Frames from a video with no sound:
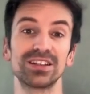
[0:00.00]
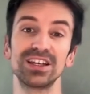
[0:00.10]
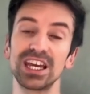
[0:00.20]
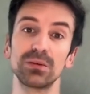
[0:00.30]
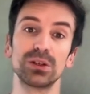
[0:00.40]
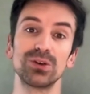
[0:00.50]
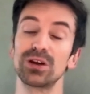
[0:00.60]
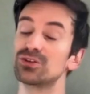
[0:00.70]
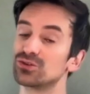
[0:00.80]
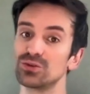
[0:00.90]
they can be
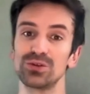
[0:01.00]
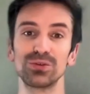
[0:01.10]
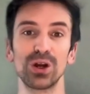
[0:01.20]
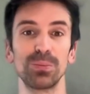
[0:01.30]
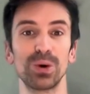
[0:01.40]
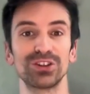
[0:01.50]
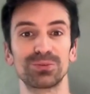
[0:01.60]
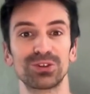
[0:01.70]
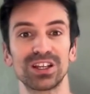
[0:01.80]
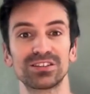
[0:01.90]
routed to 4
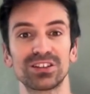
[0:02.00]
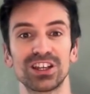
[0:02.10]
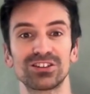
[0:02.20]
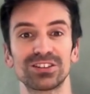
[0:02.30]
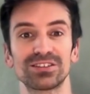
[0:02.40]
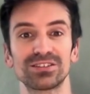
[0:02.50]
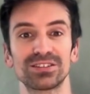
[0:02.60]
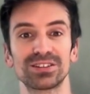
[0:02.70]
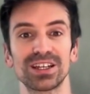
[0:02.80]
possible destinations.